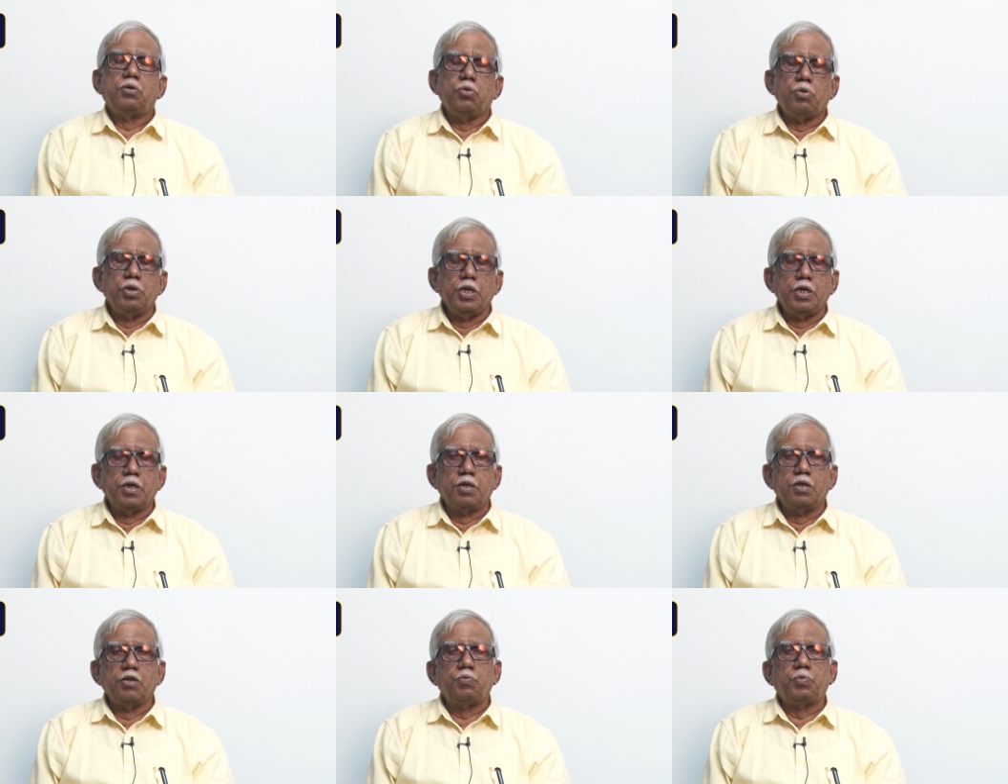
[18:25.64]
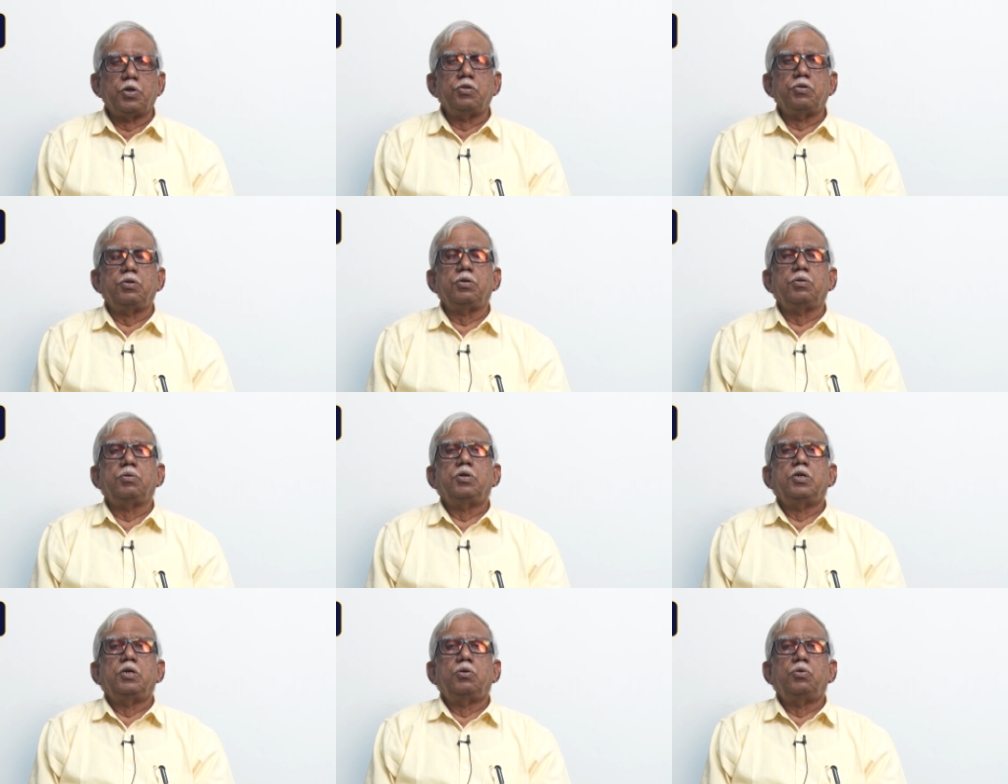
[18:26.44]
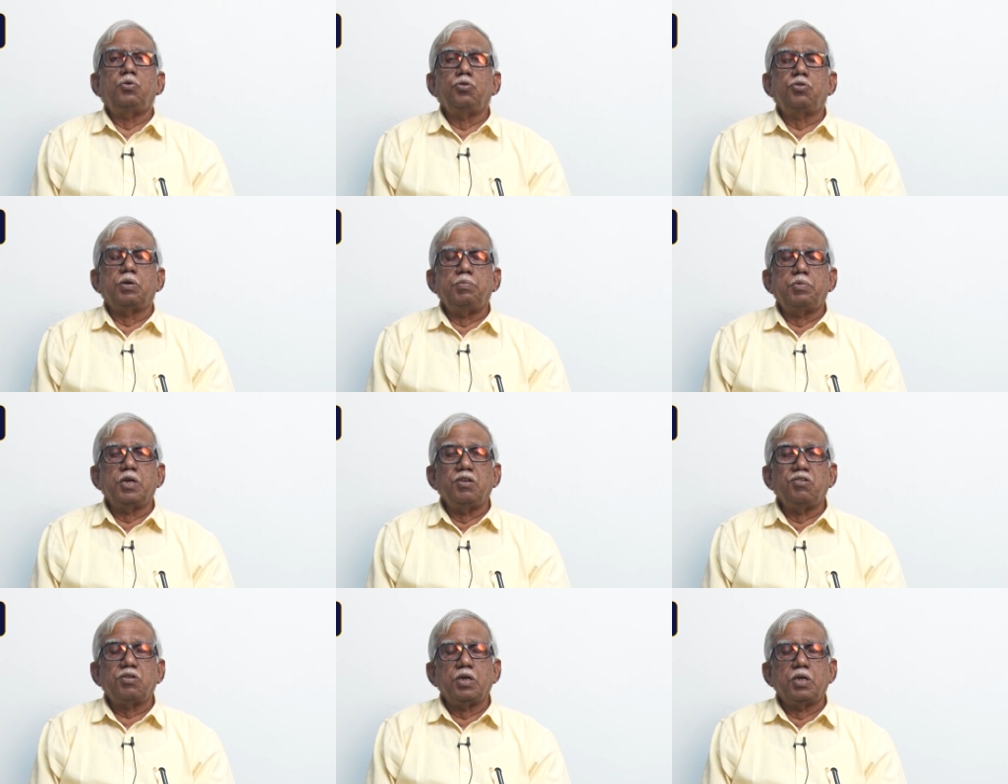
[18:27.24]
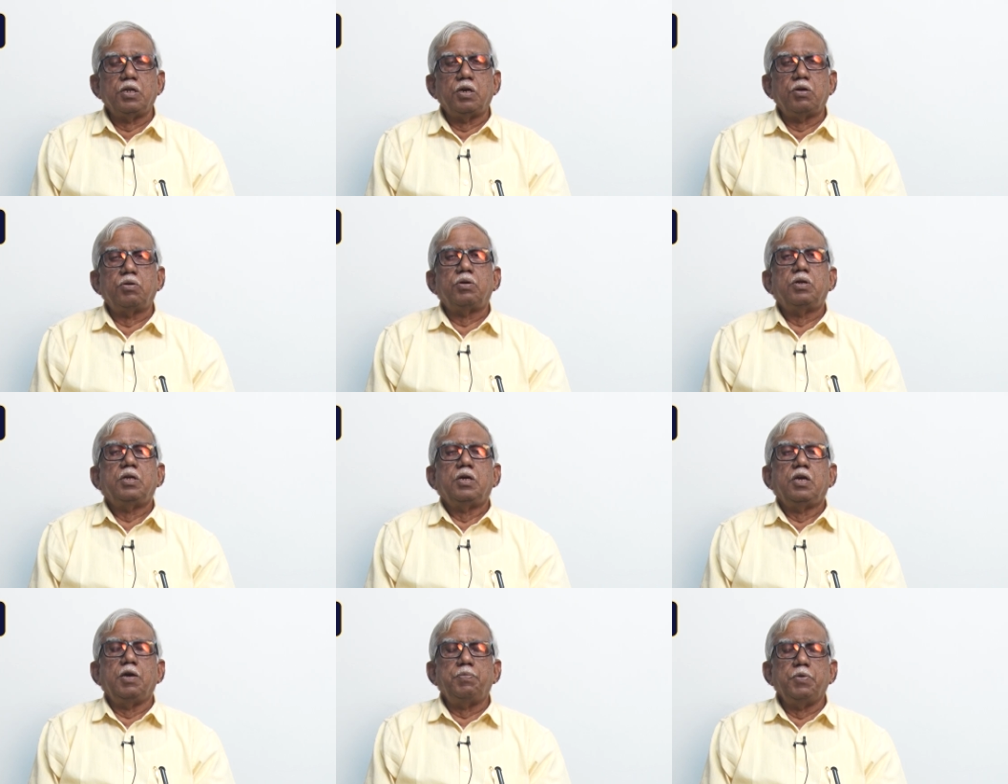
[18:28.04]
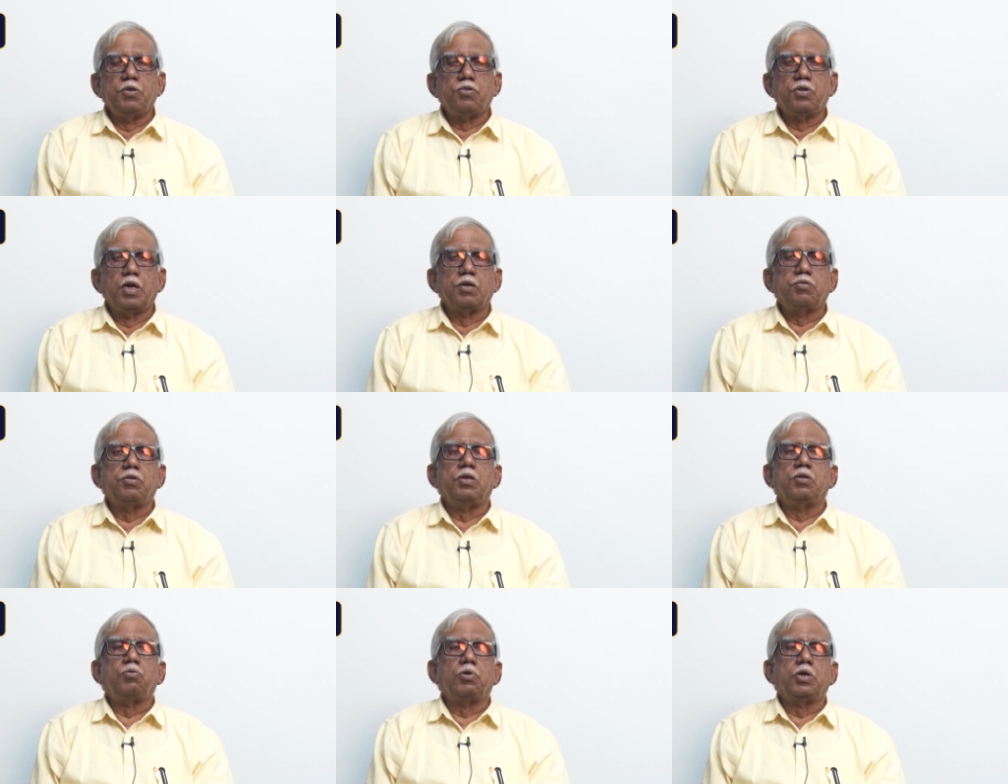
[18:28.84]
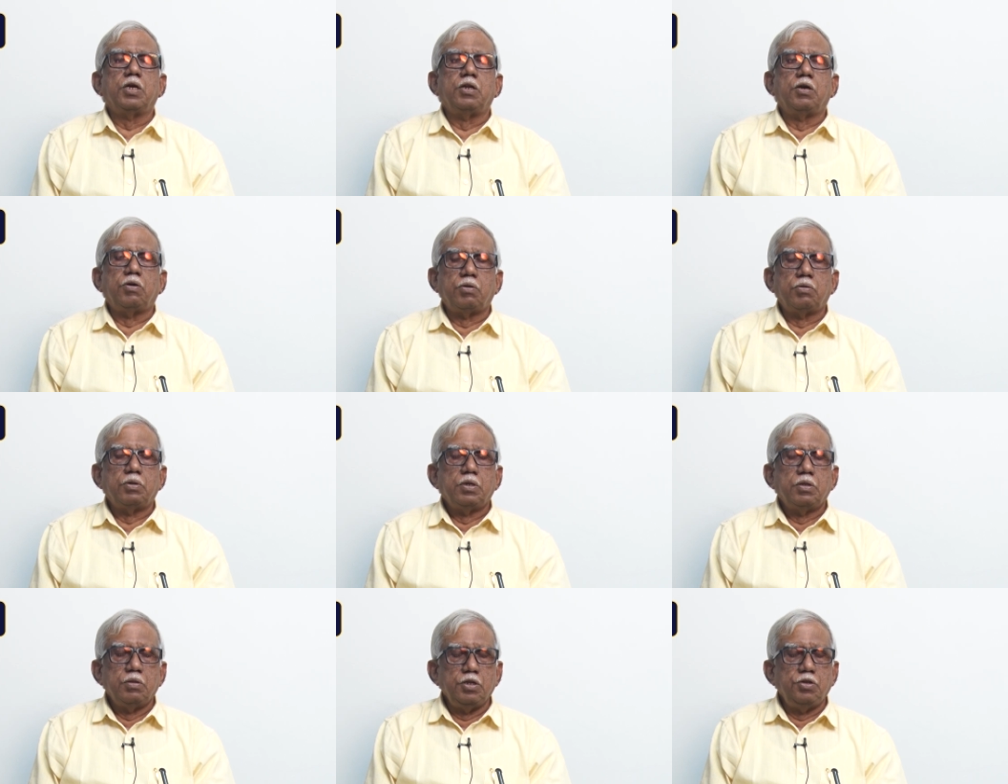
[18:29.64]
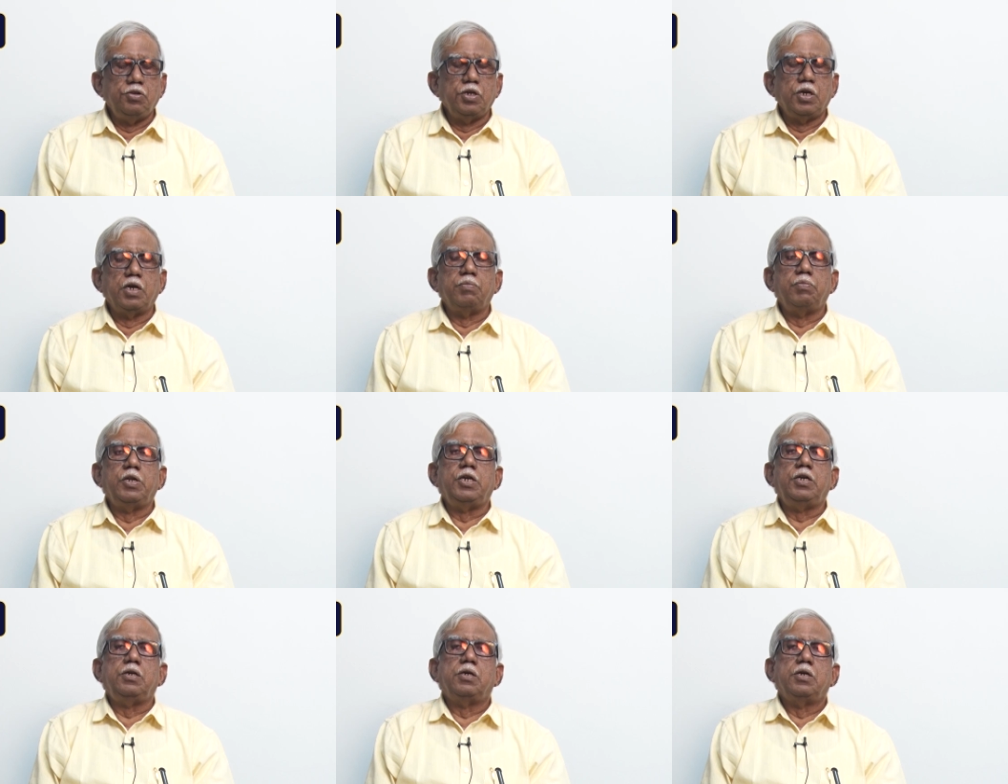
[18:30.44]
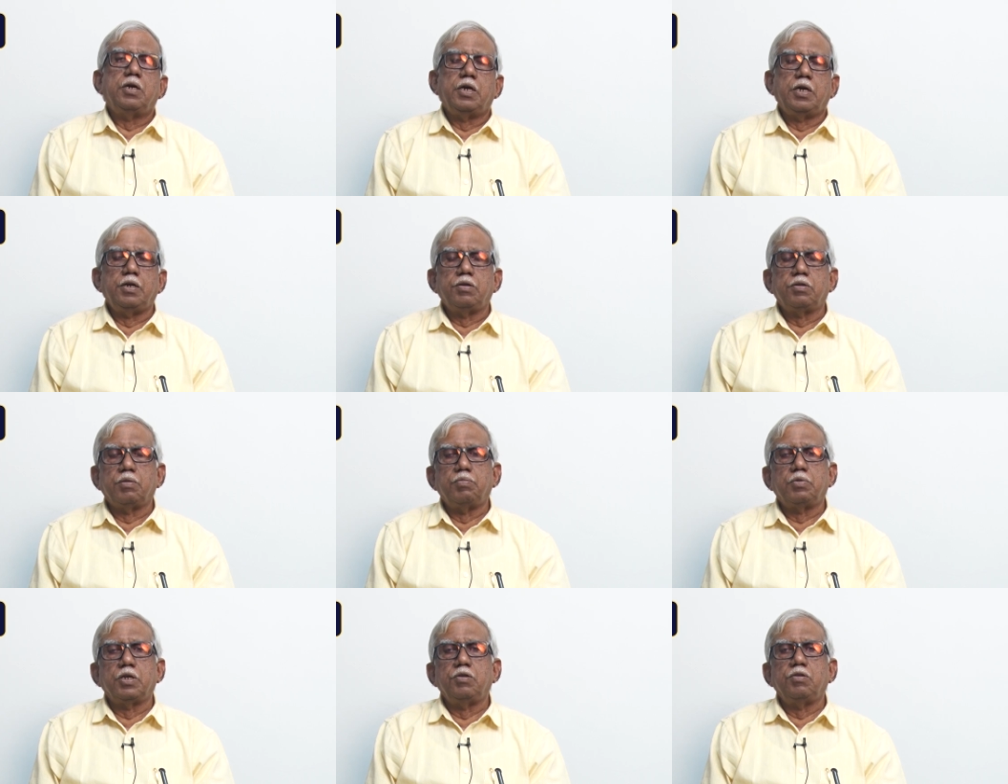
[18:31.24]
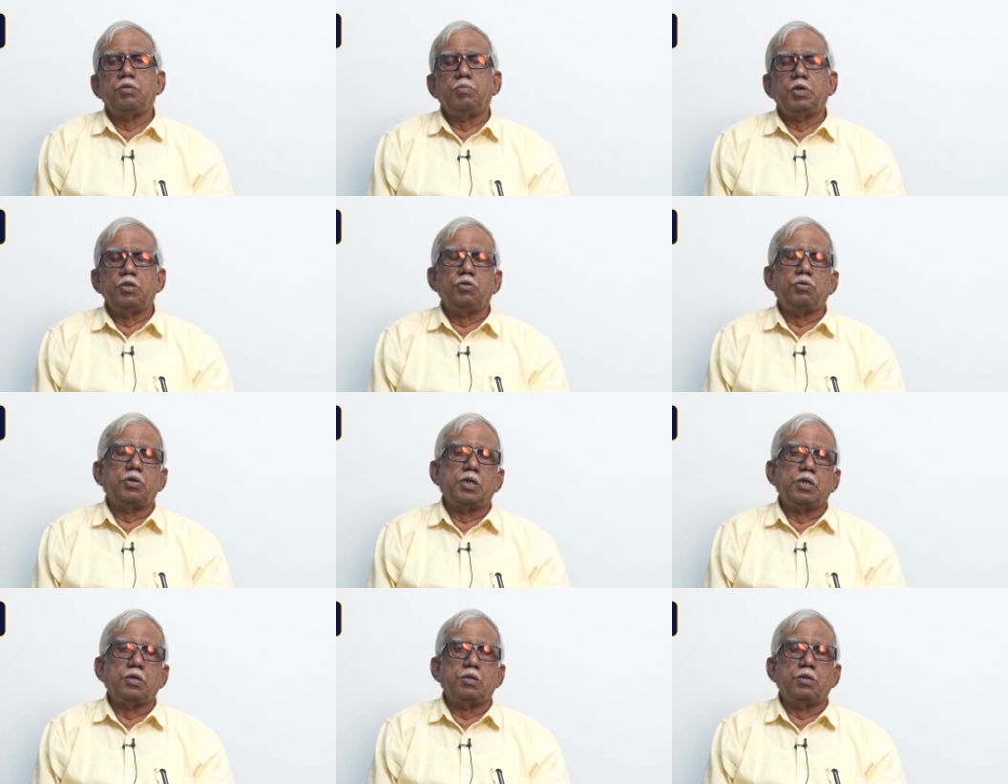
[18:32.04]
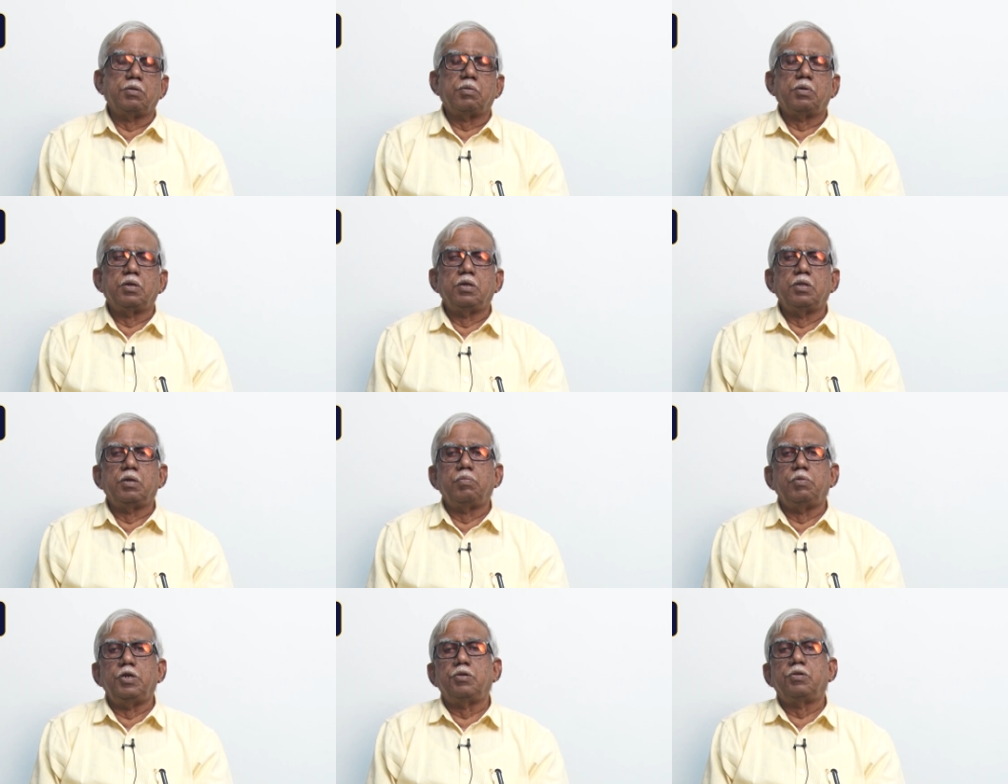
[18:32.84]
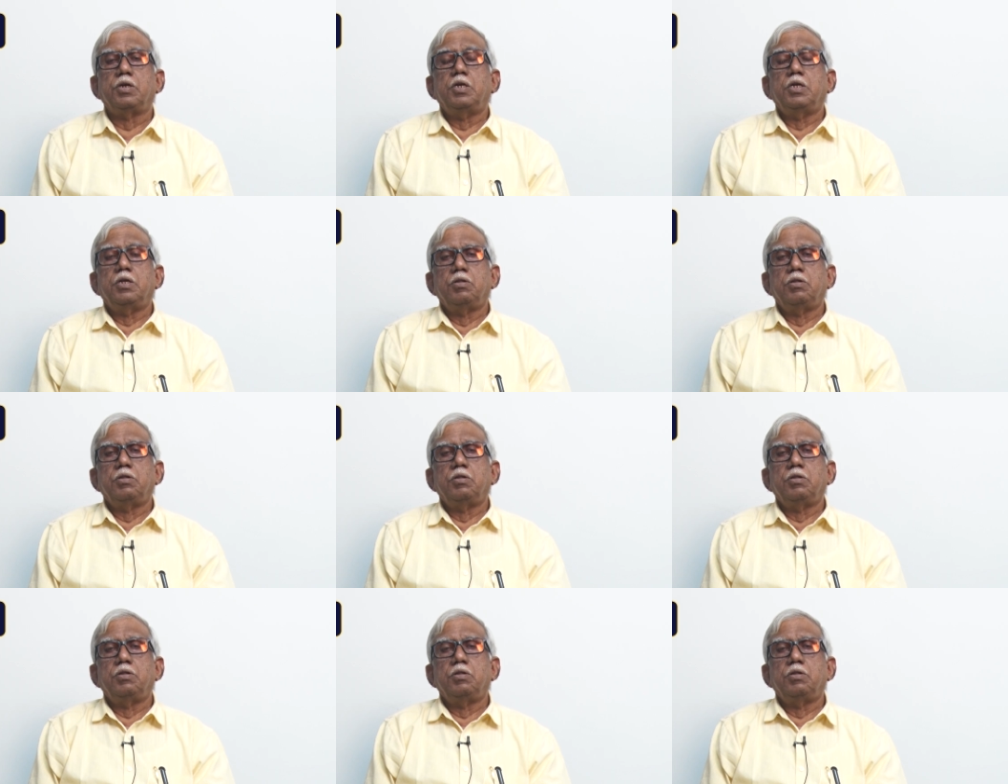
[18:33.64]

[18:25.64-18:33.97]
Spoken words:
tourniquet test positive, who sometimes can have epistaxis, who can have the GI bleed and sometimes hematuria and other bleeds.